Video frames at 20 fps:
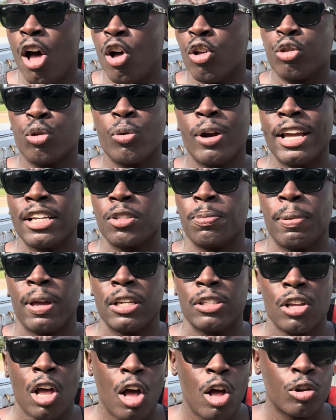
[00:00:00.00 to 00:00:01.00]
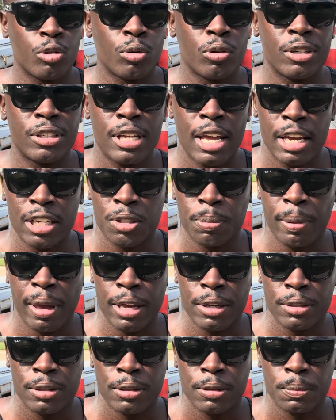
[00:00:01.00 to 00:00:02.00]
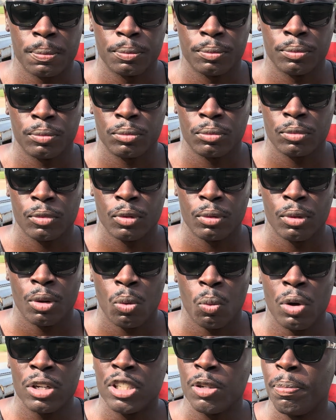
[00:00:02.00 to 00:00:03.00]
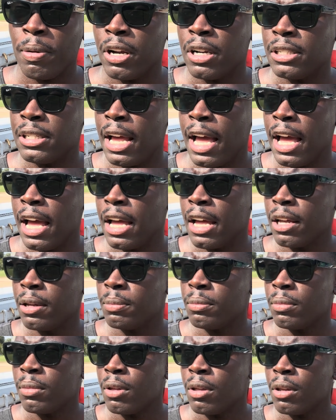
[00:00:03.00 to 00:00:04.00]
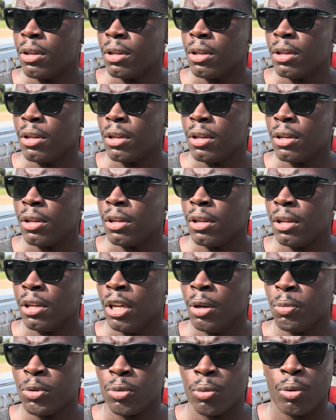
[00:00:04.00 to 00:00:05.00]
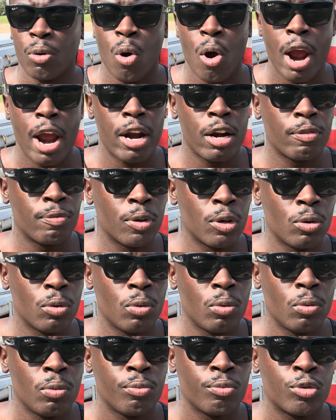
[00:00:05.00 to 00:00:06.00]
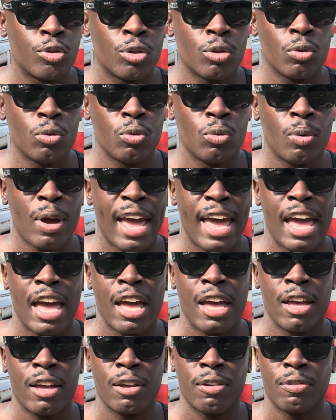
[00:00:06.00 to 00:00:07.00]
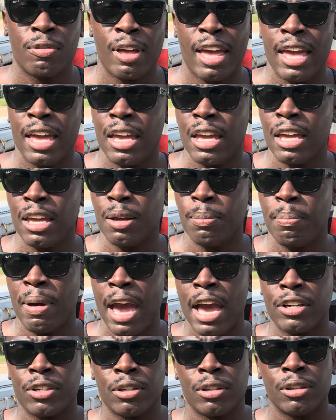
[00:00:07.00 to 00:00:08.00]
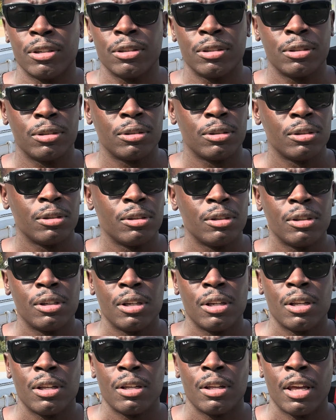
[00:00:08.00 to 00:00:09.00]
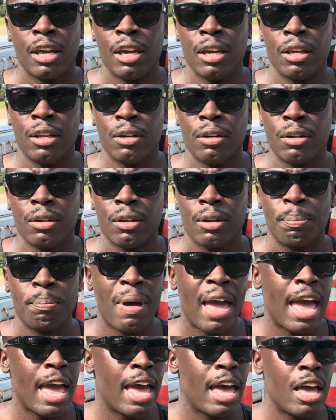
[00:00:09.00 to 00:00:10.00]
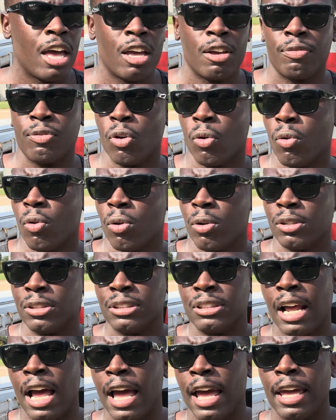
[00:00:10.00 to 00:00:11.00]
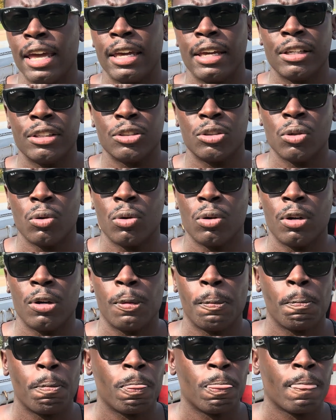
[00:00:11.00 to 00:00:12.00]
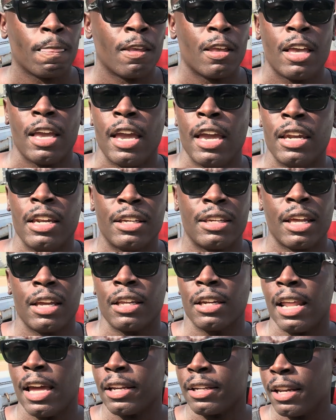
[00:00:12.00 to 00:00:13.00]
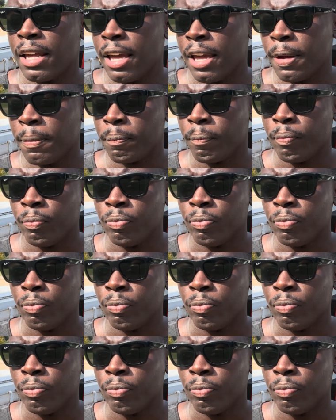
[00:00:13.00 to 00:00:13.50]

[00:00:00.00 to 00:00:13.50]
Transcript: through that space, all through the tech space. Once upon a time, it was required of you to have a bachelor's in math or science or anything like that.